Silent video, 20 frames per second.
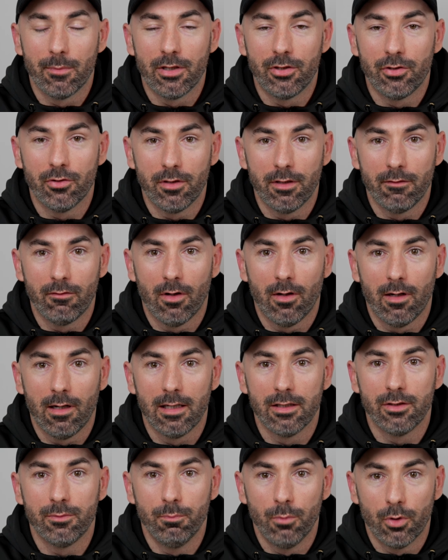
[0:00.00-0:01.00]
sure you've got
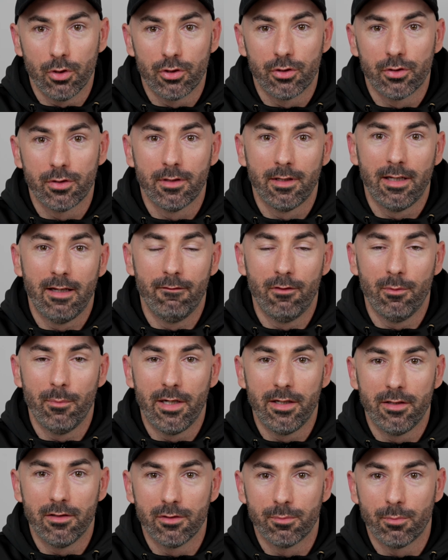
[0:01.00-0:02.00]
as much
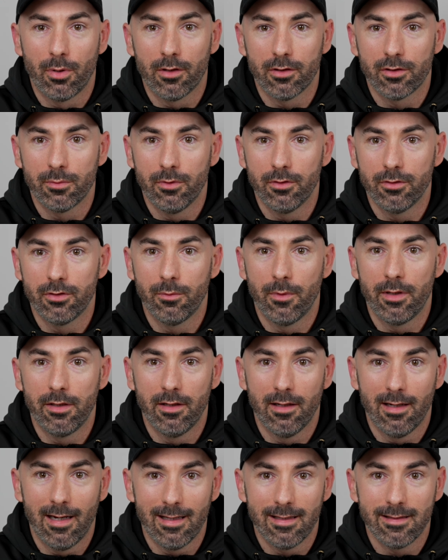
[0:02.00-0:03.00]
information as possible, so when
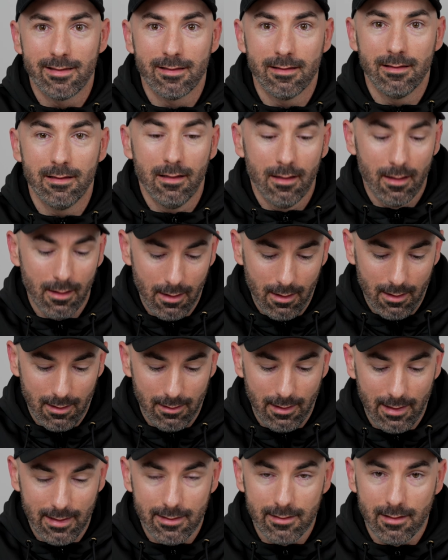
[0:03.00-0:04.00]
you're editing
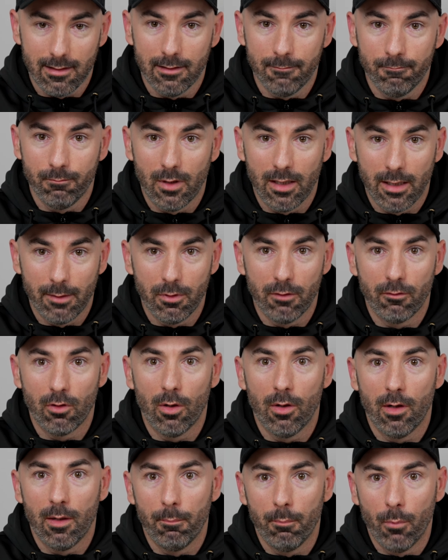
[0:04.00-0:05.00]
later, you've
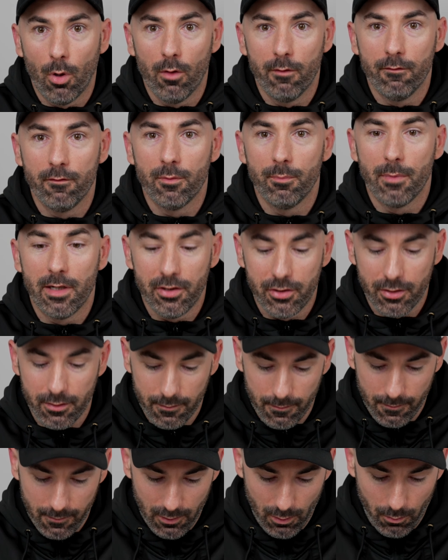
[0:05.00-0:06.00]
got more information
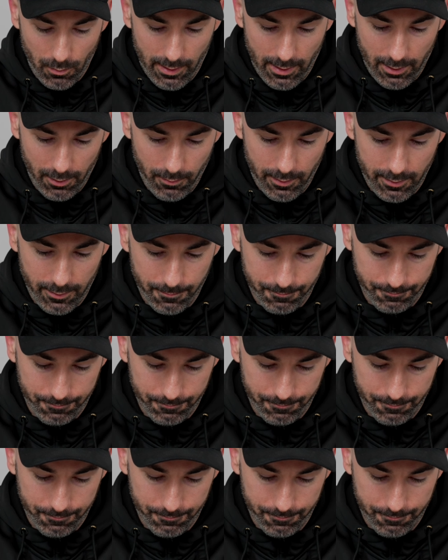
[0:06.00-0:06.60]
to work with.